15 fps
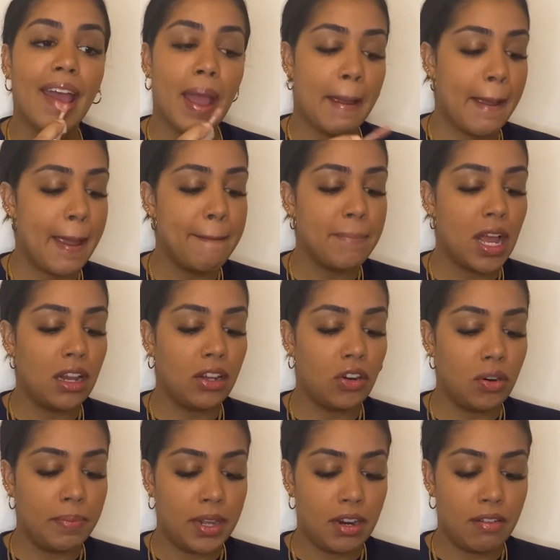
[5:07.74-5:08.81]
Okay, a little
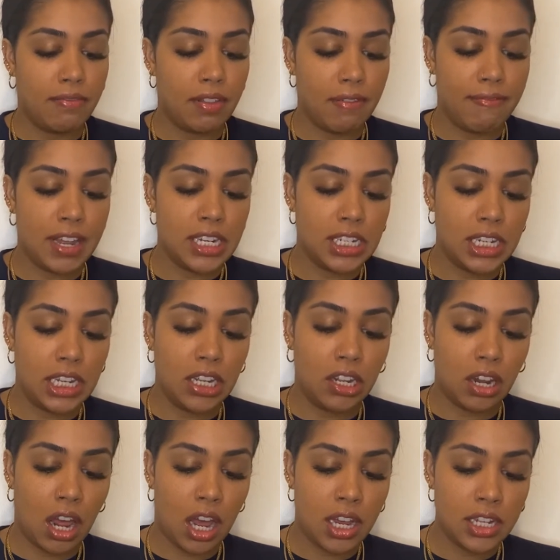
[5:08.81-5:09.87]
bit of the Fenty
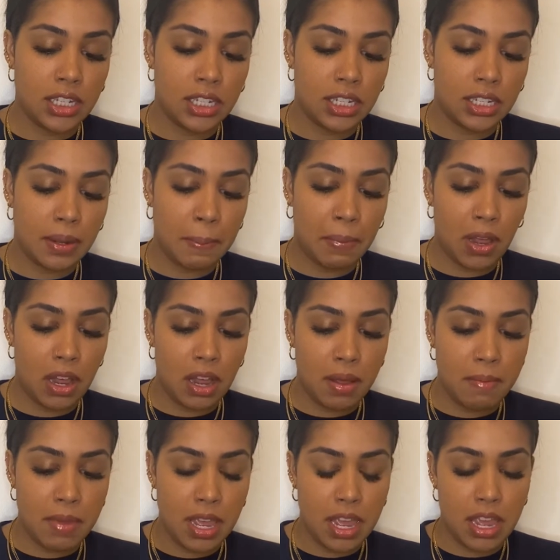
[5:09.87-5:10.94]
Gloss
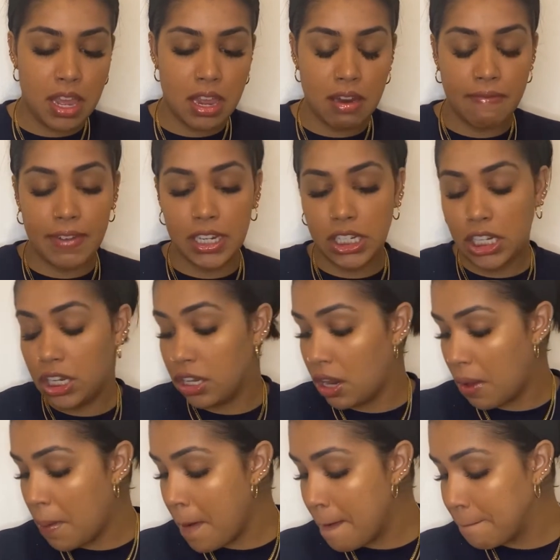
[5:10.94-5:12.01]
in Fenty
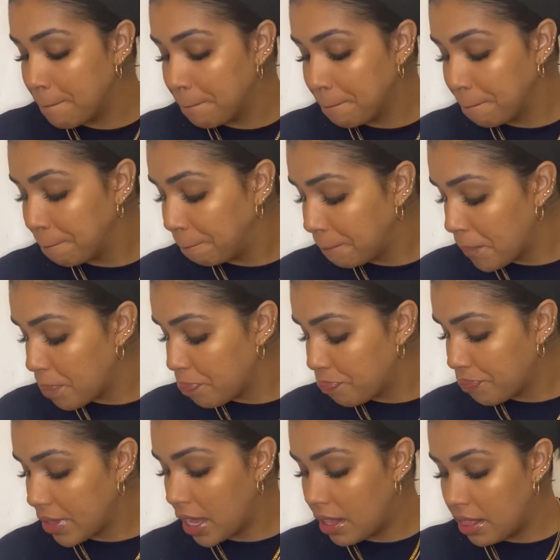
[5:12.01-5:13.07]
Glow,
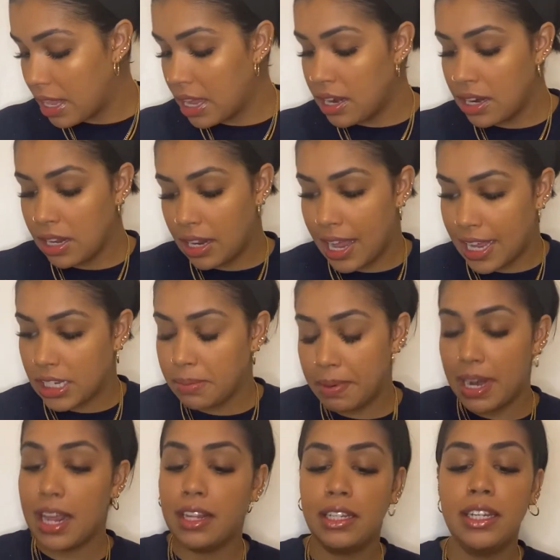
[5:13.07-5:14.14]
and then last but
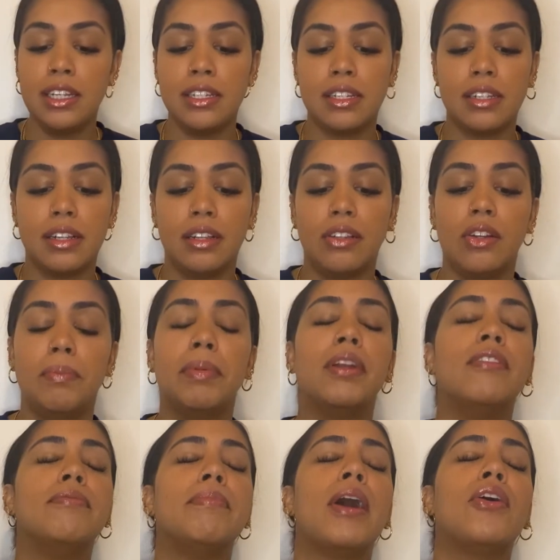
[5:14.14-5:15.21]
not least, a little bit
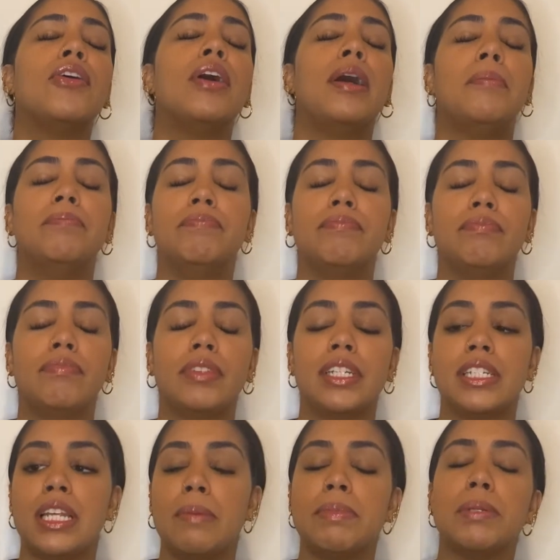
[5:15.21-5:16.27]
of powder, the
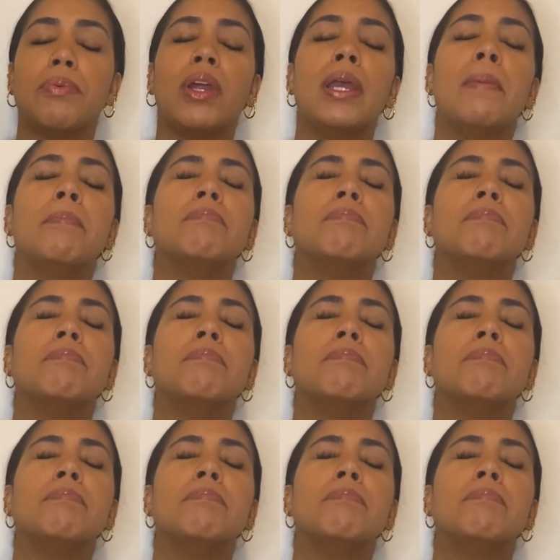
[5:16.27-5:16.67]
same spray.